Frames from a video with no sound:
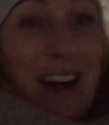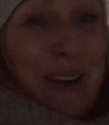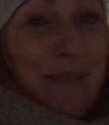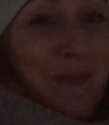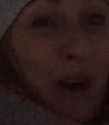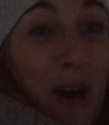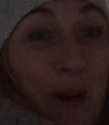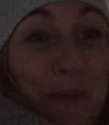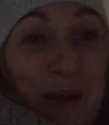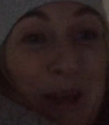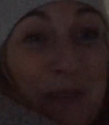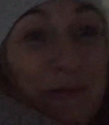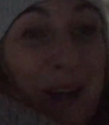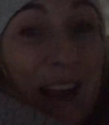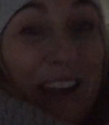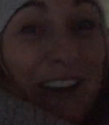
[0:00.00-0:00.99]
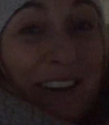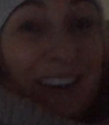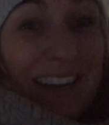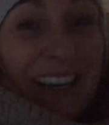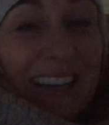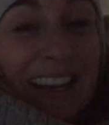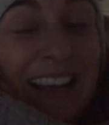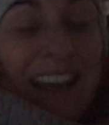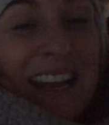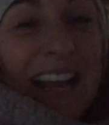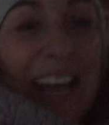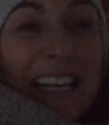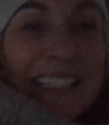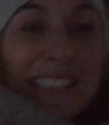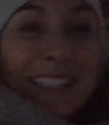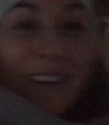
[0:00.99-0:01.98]
all my wiring.
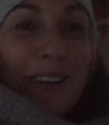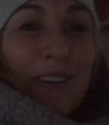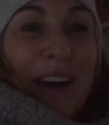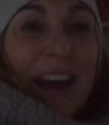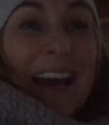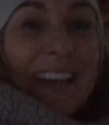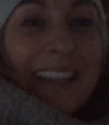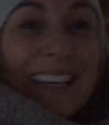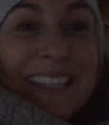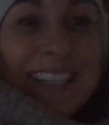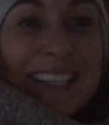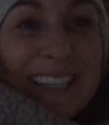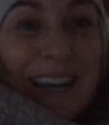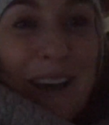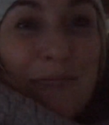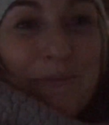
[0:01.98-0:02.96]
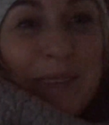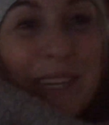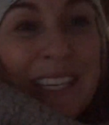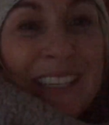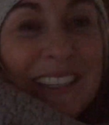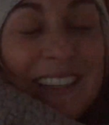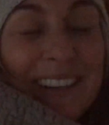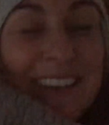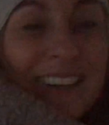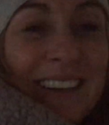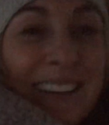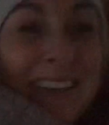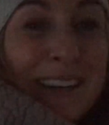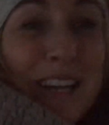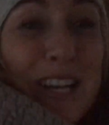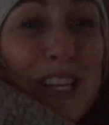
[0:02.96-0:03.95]
And so I like to come here,
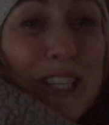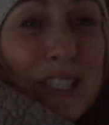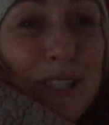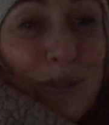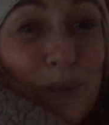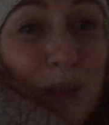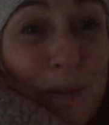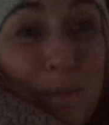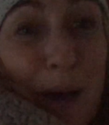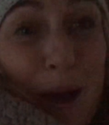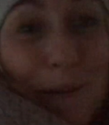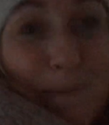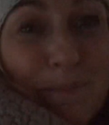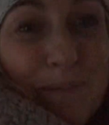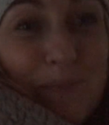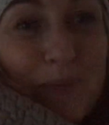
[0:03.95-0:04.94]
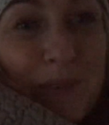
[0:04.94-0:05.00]
sweep up,